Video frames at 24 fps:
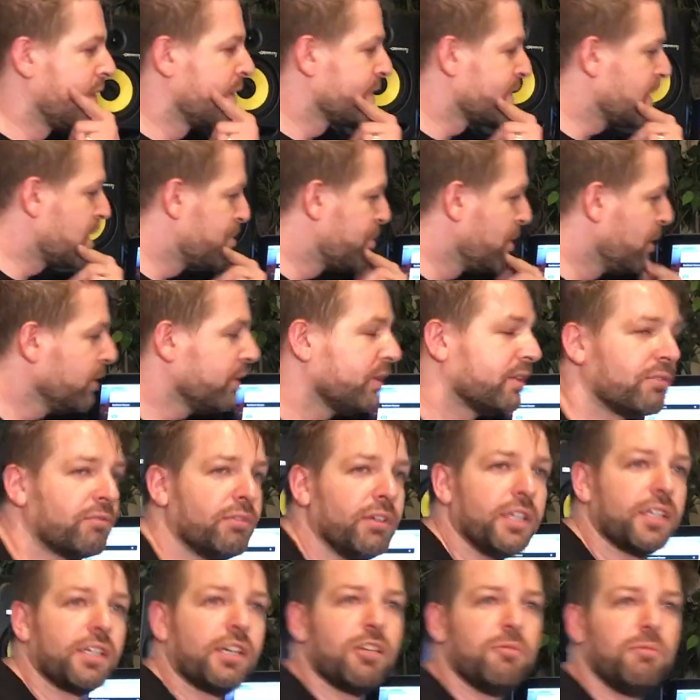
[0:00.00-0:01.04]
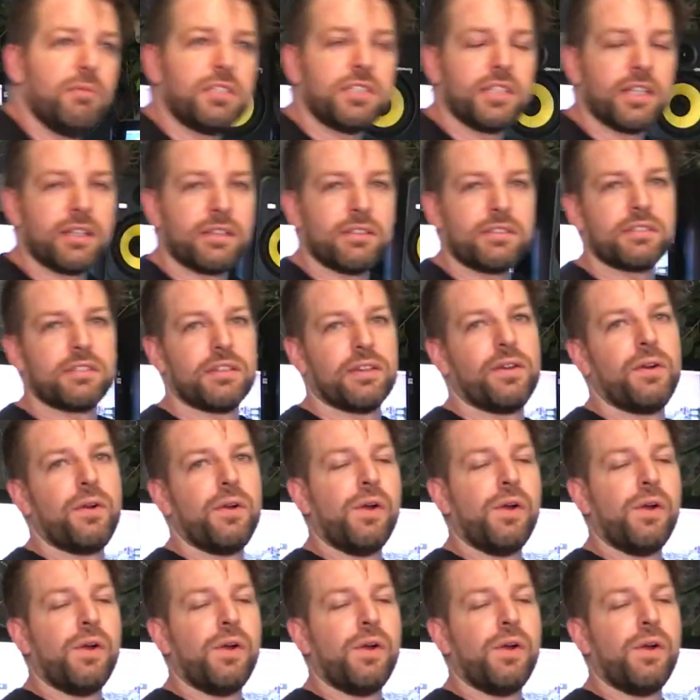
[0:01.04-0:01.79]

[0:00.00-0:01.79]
So both really good machines.